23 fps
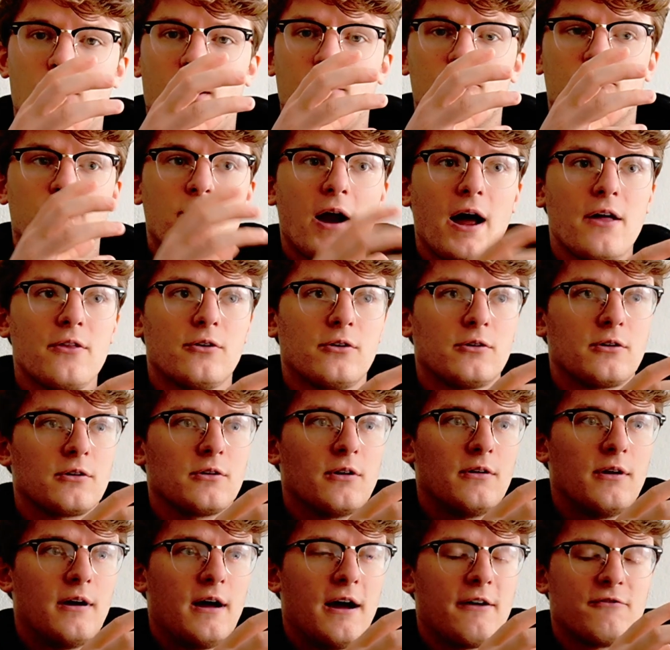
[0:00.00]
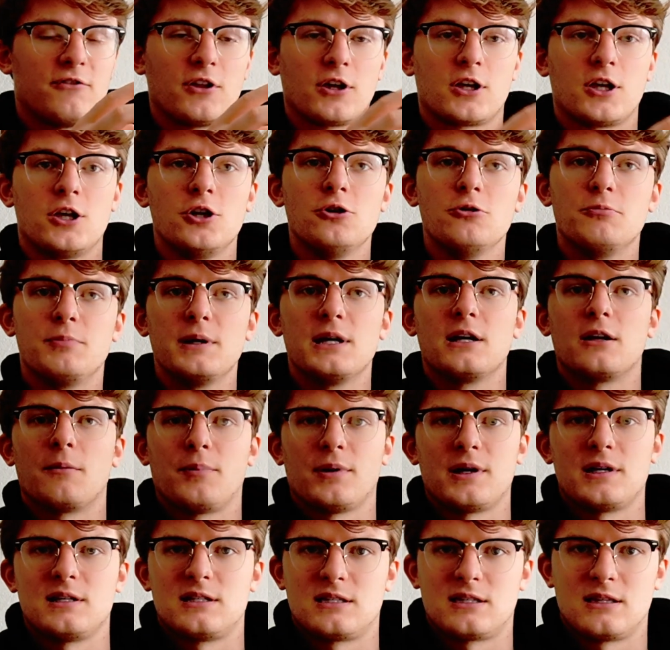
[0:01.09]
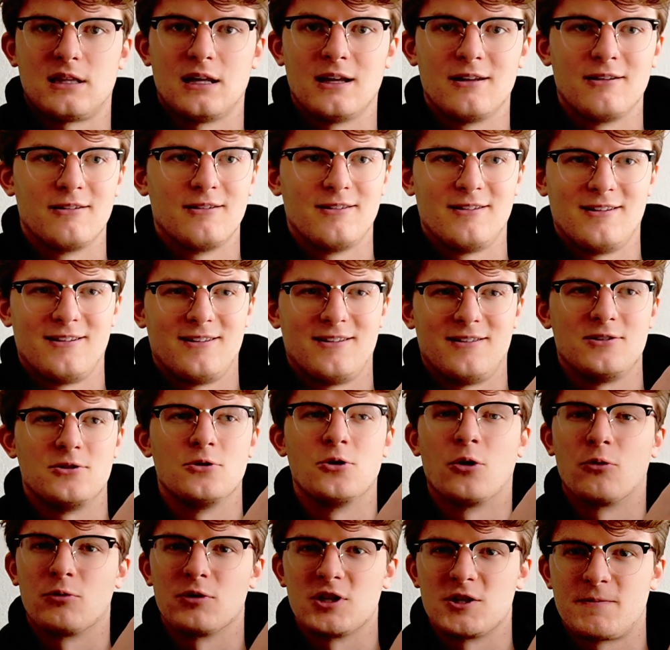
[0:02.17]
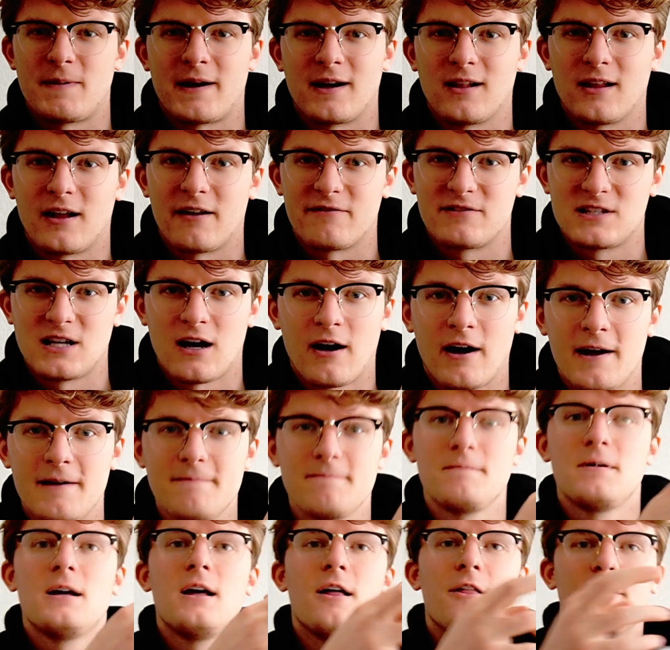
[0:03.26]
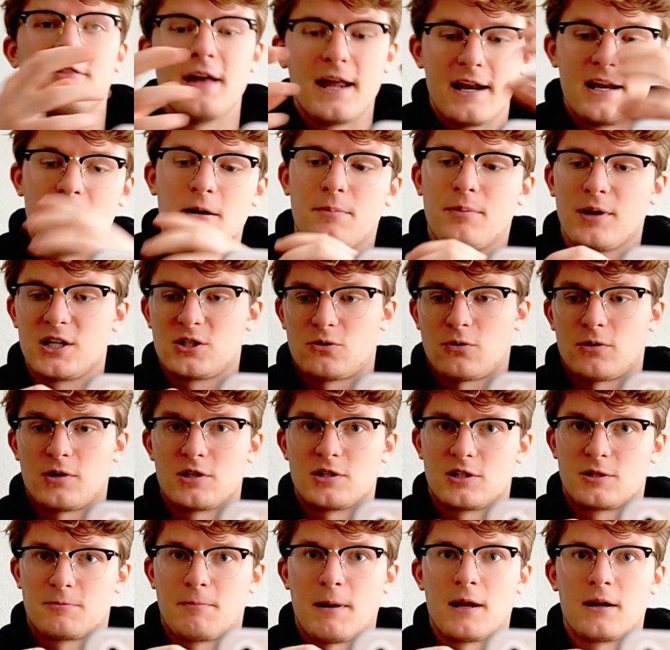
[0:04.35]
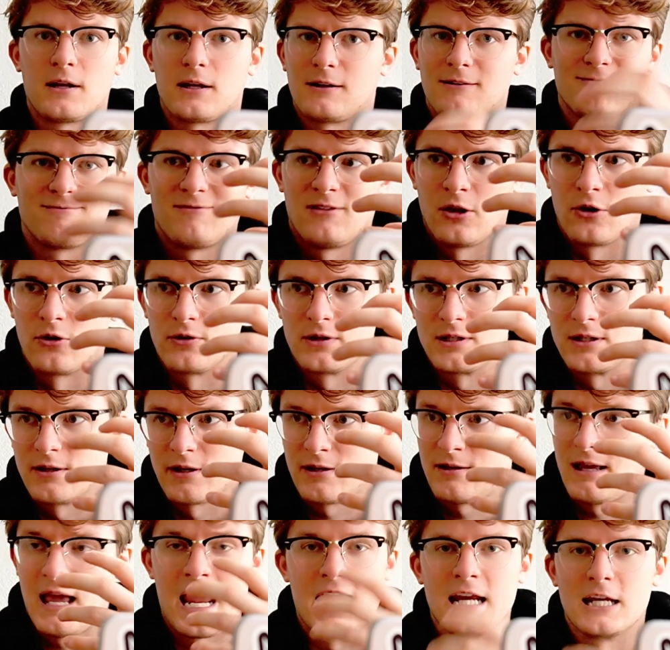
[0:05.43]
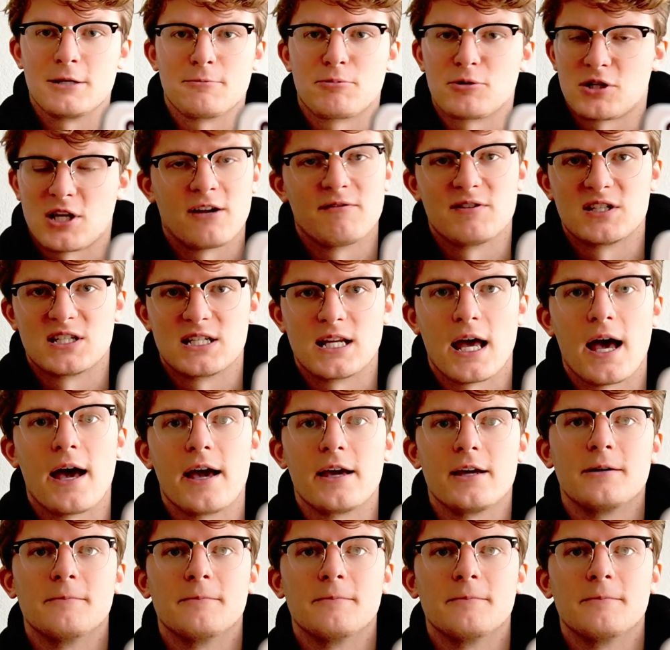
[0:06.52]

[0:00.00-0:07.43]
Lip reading: I'd rather have the cue be in a place that you don't really spend a lot of time than in a place where he's spending literally like 80% of his day.